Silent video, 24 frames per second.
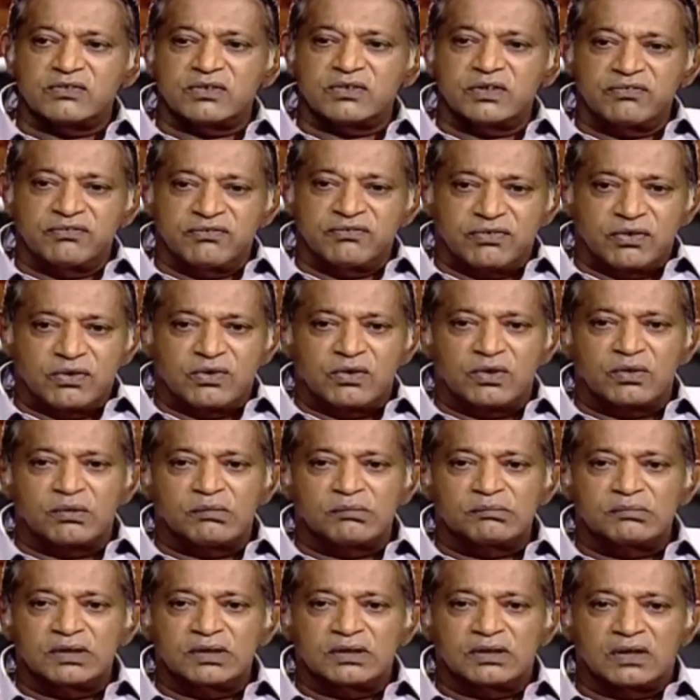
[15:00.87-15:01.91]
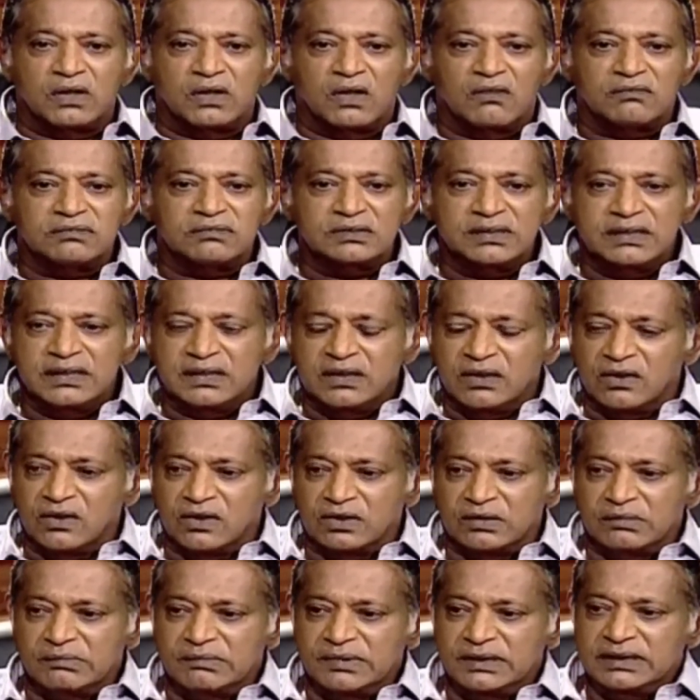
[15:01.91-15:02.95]
reform of the
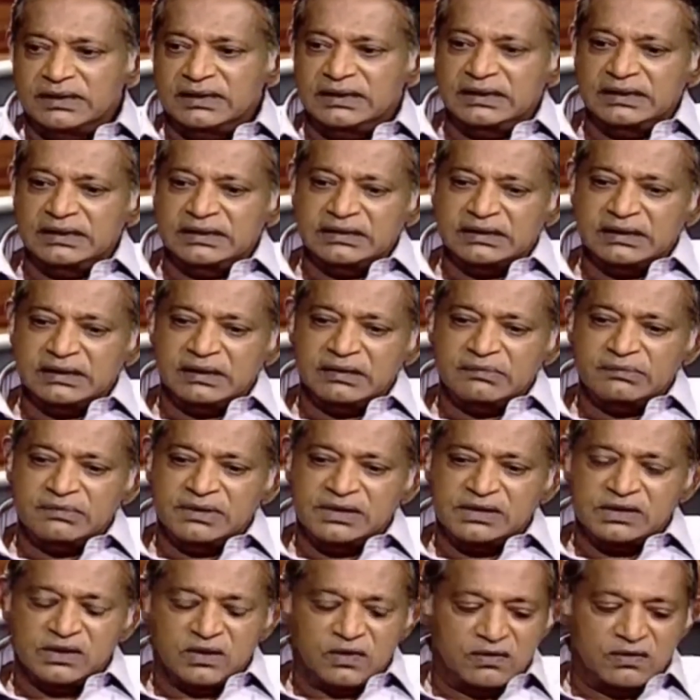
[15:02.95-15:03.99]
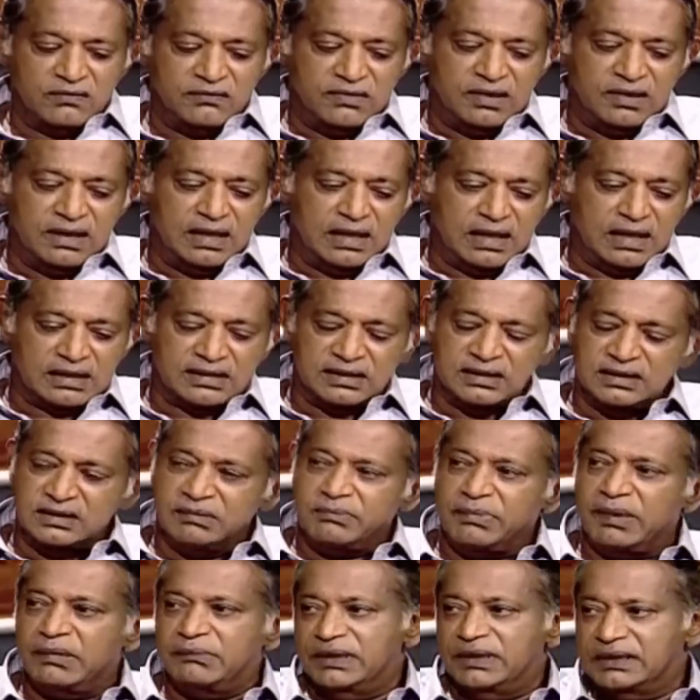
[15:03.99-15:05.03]
economy in terms of cutting the
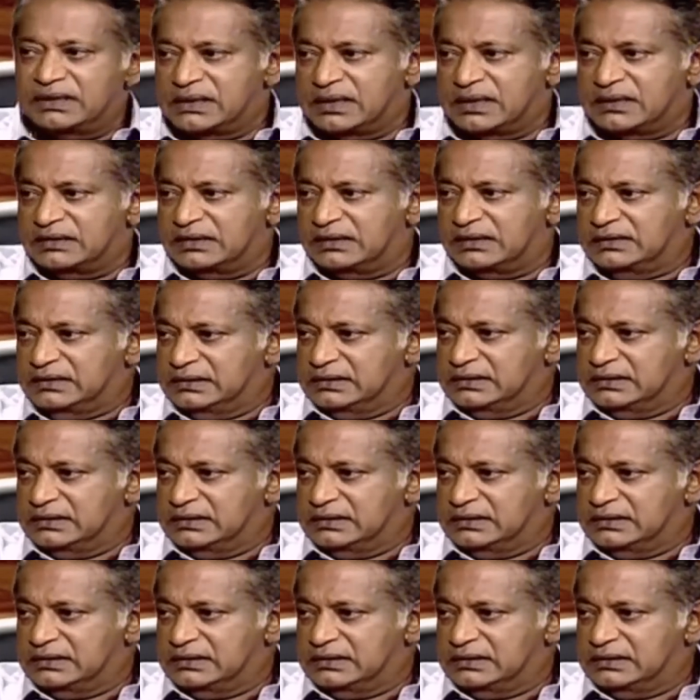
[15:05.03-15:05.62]
public sector.